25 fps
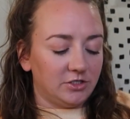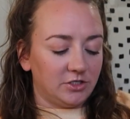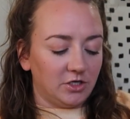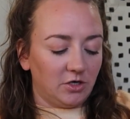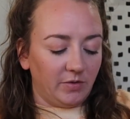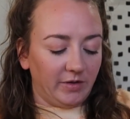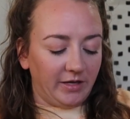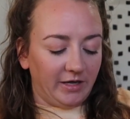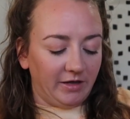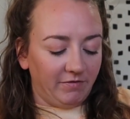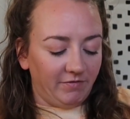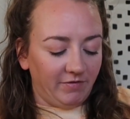
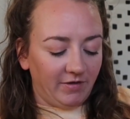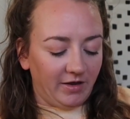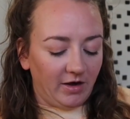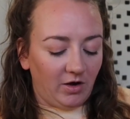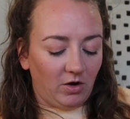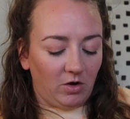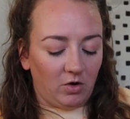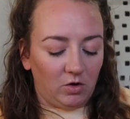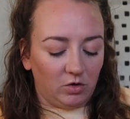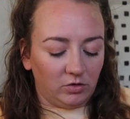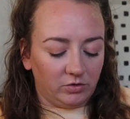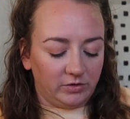So
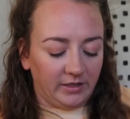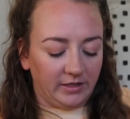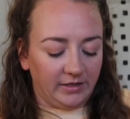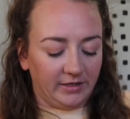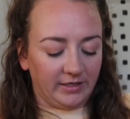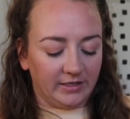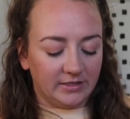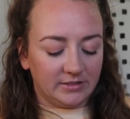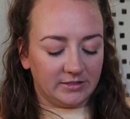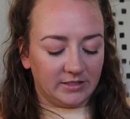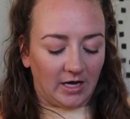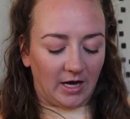even holding
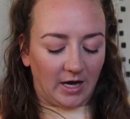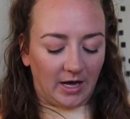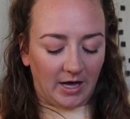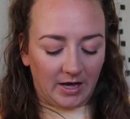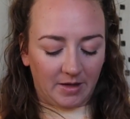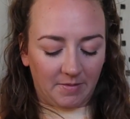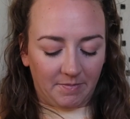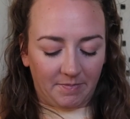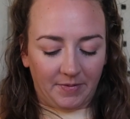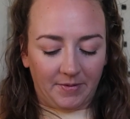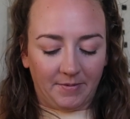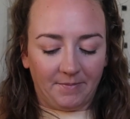these
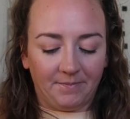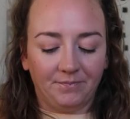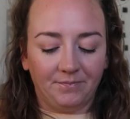up